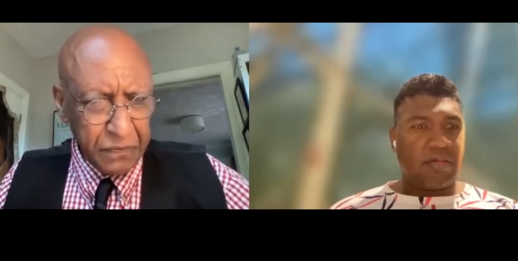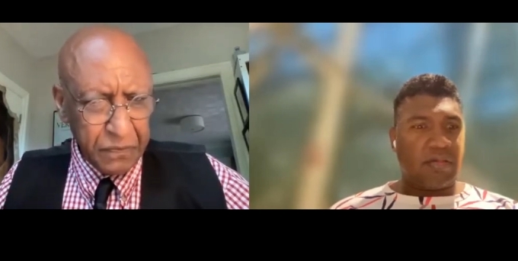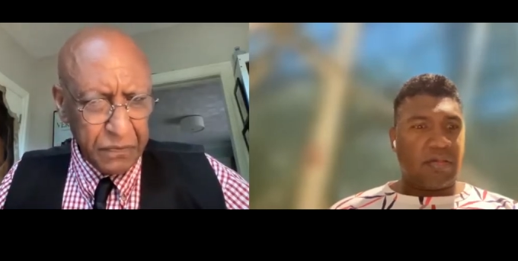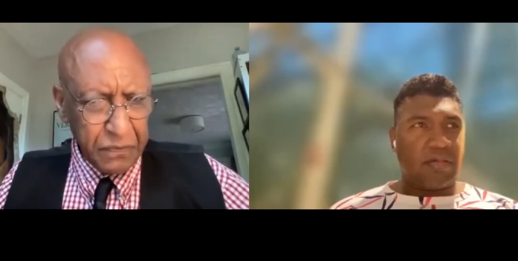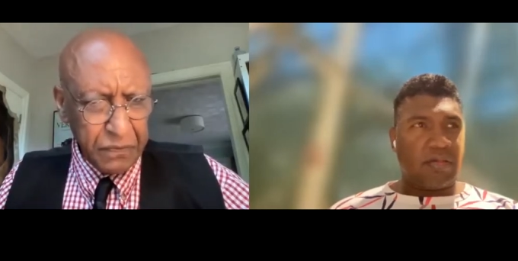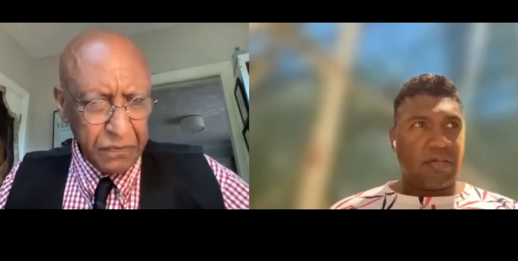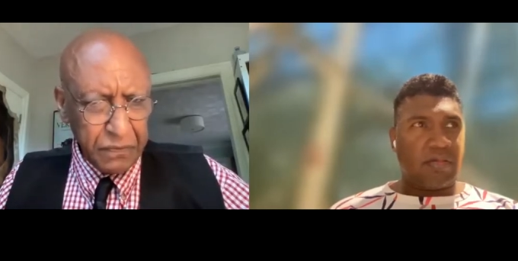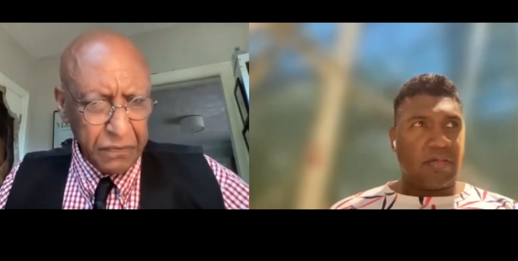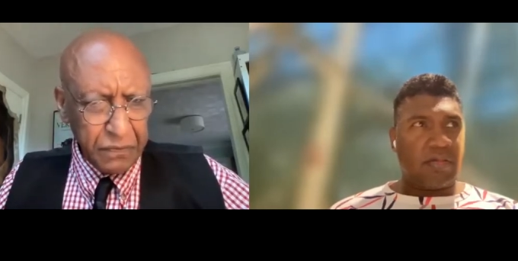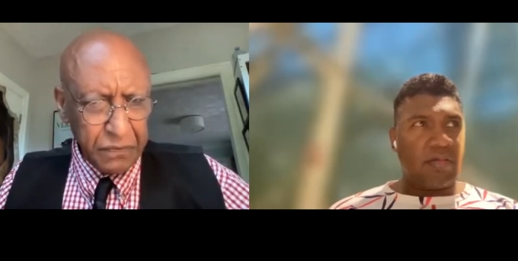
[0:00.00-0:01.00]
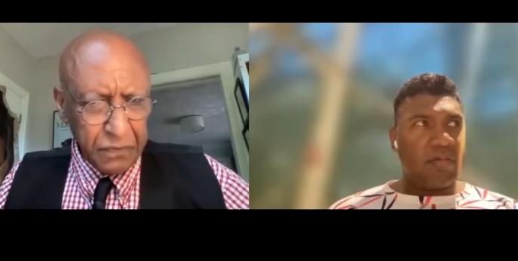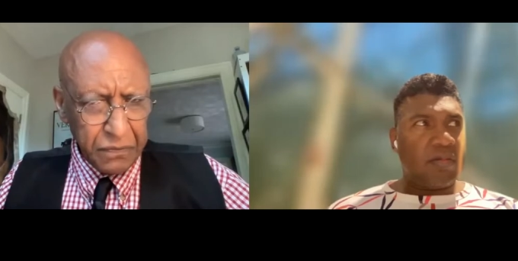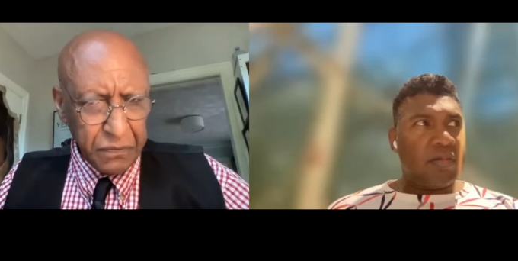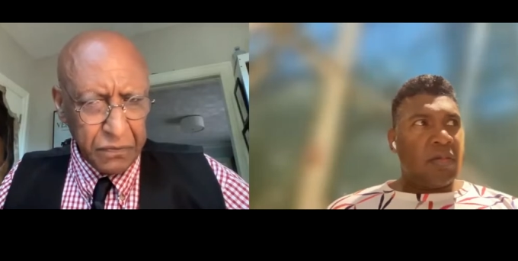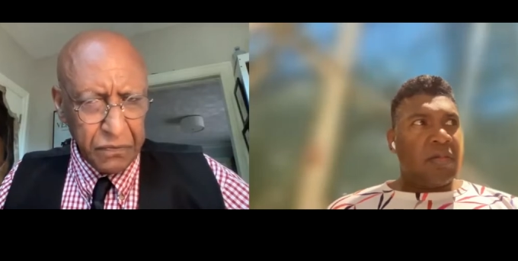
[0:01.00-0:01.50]

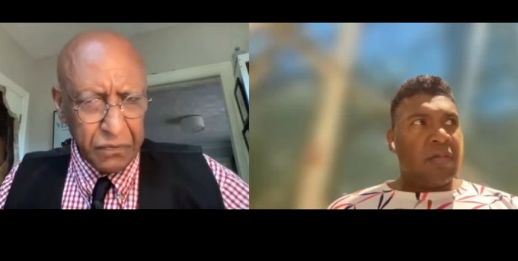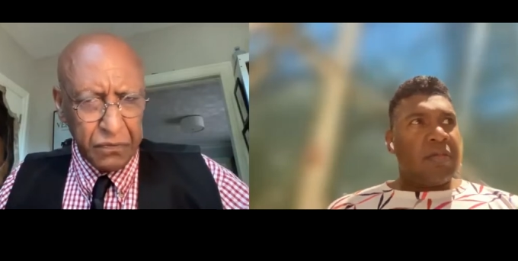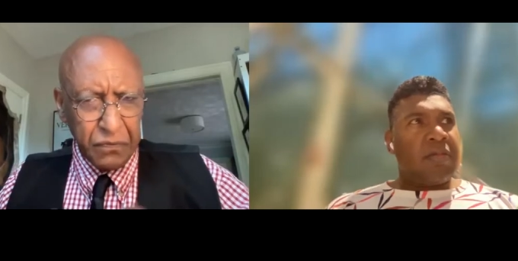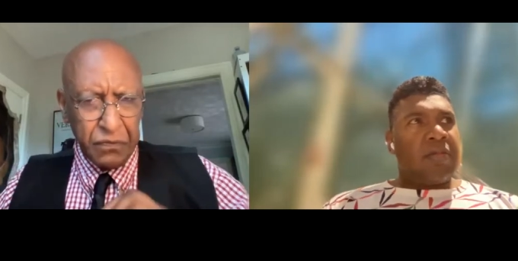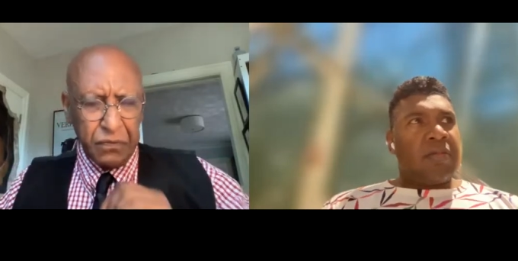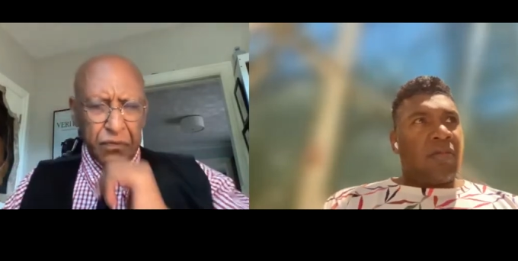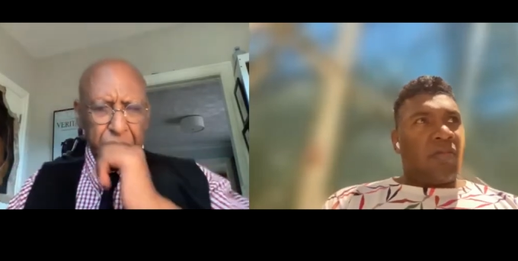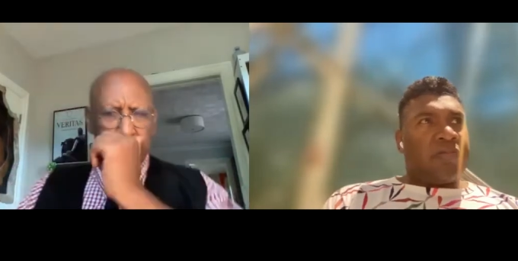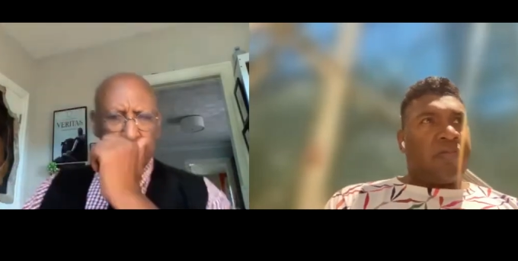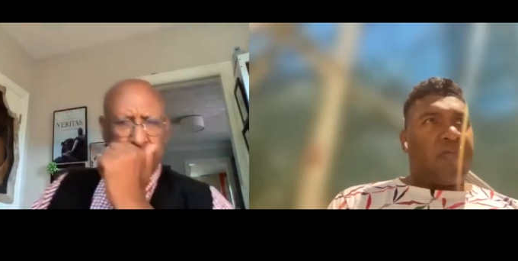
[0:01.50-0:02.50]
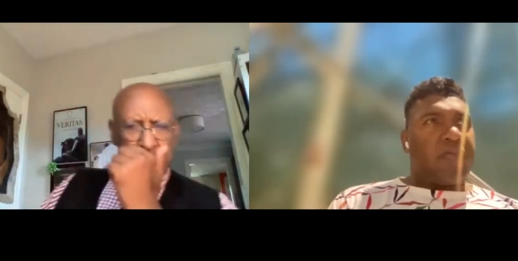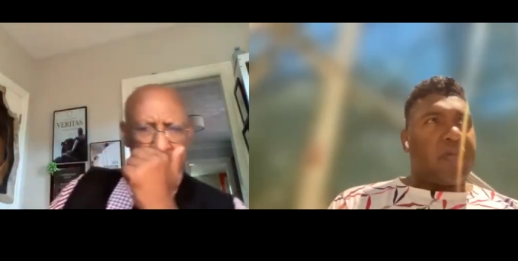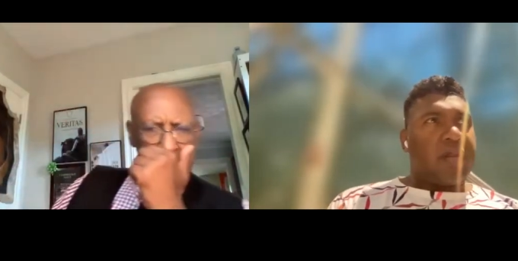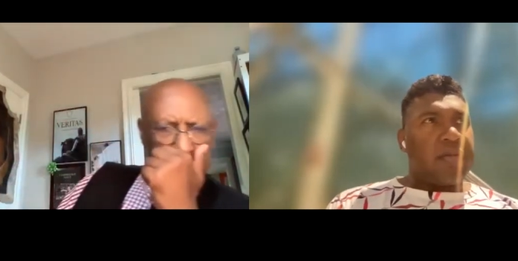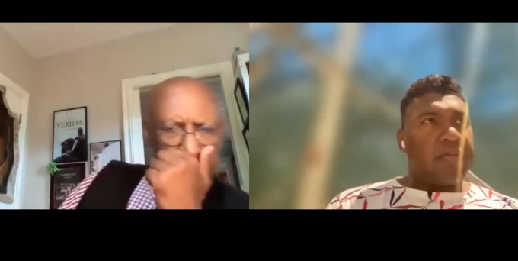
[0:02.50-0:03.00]

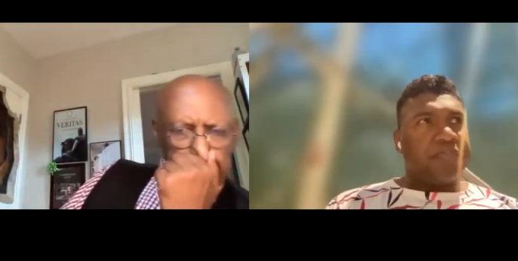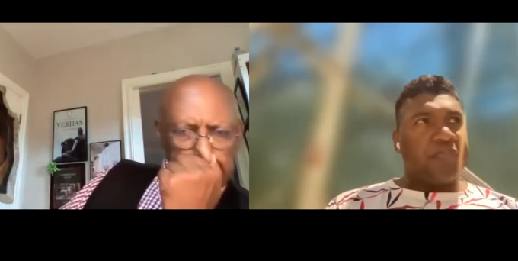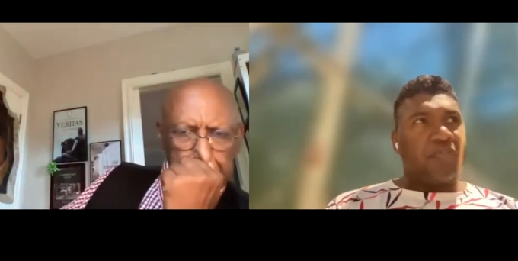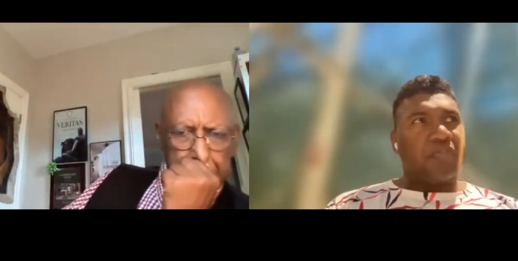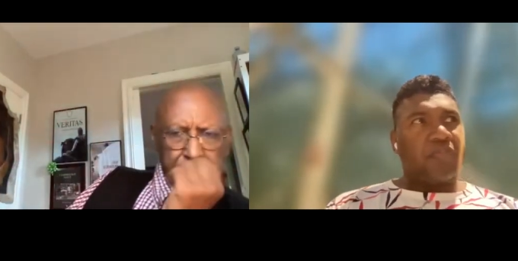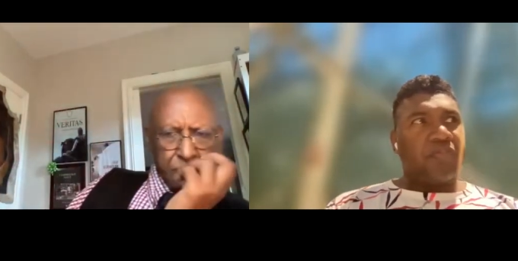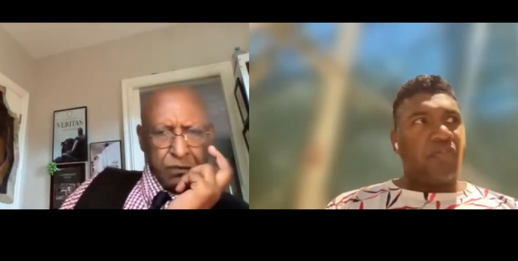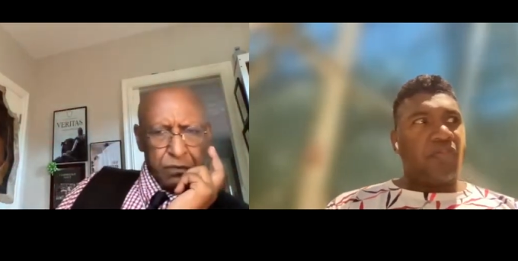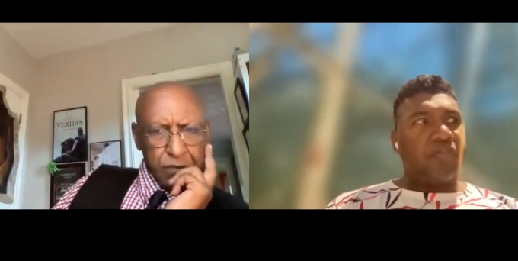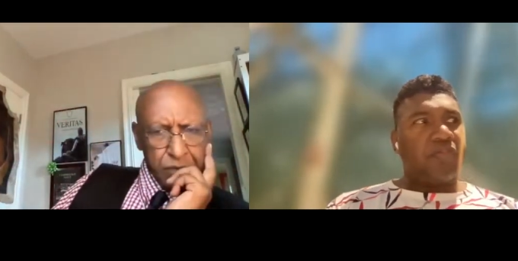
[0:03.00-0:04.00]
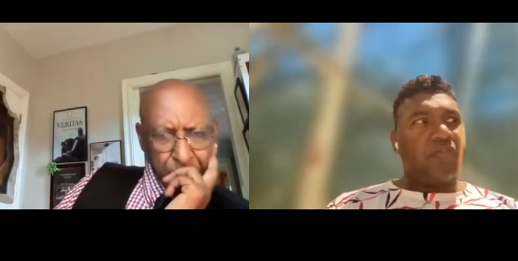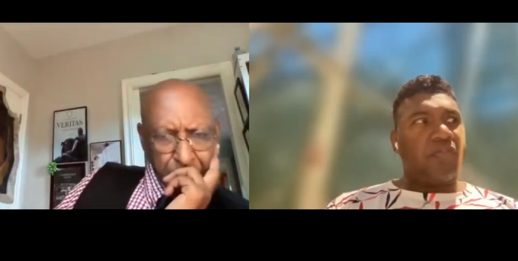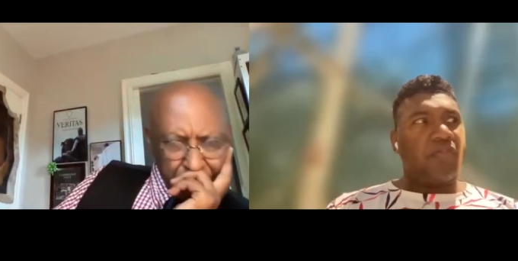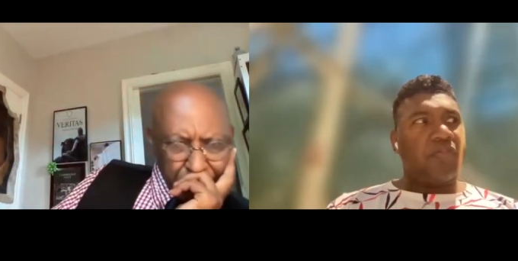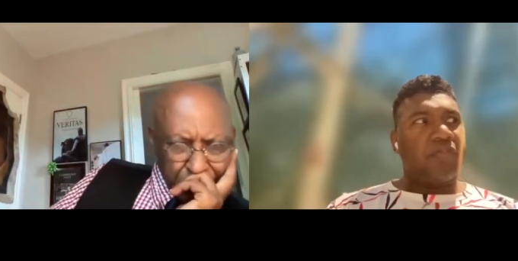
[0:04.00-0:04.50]

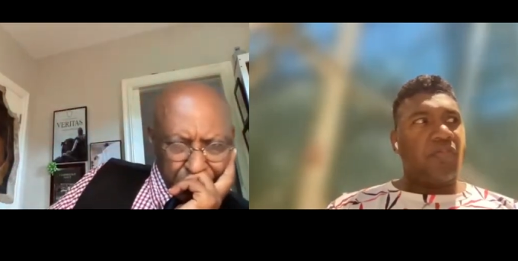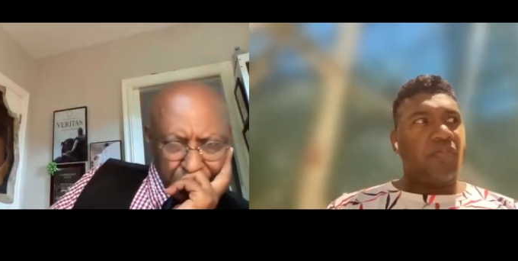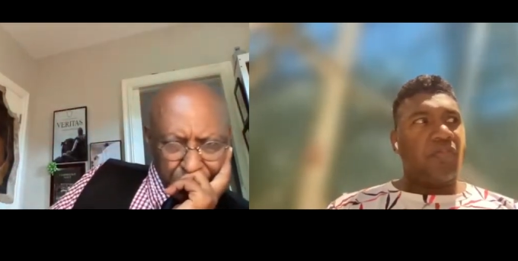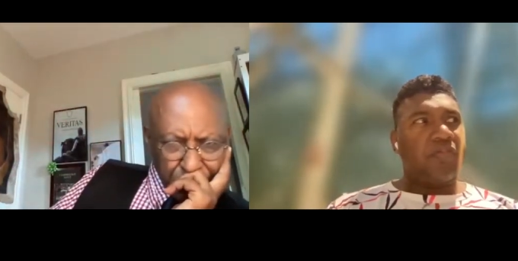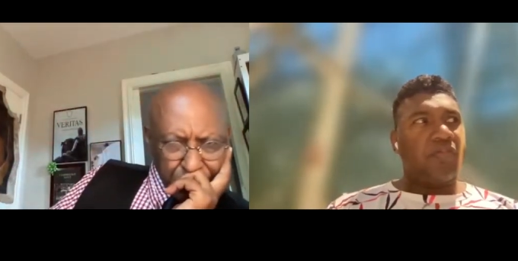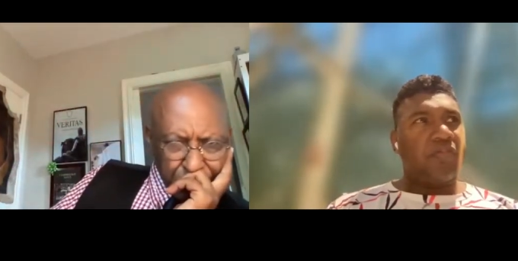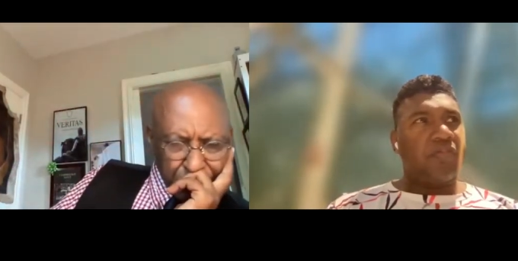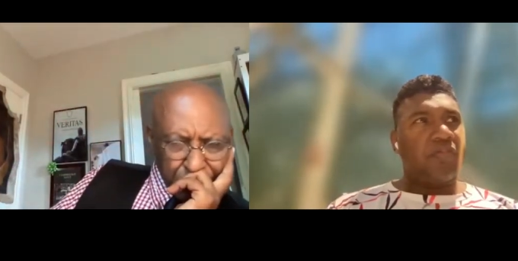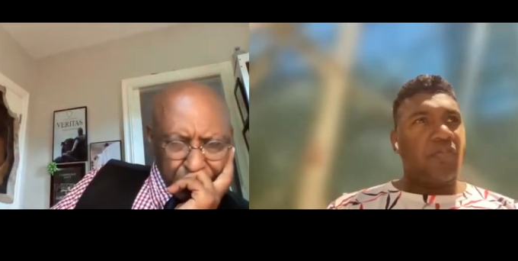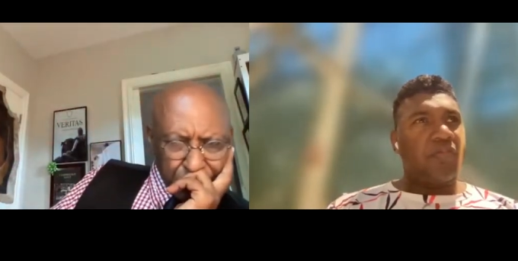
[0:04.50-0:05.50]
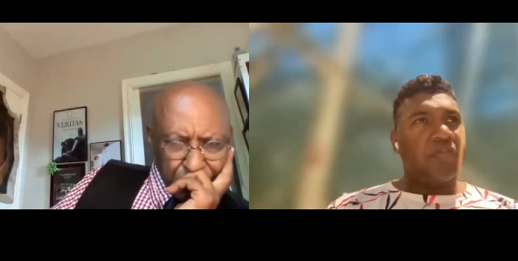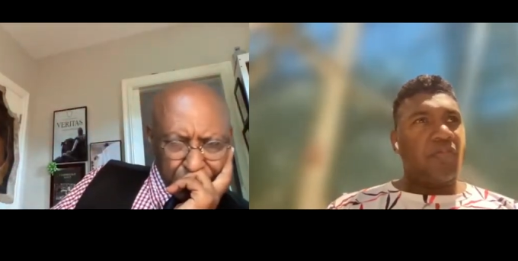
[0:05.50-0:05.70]
Nobody speaks.